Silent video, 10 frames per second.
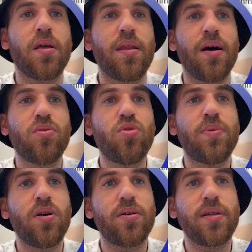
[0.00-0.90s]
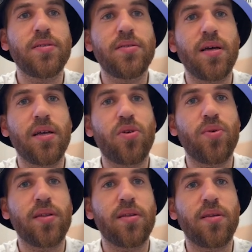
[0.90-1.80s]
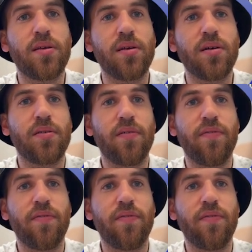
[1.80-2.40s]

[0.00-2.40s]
Now, to be honest, I created here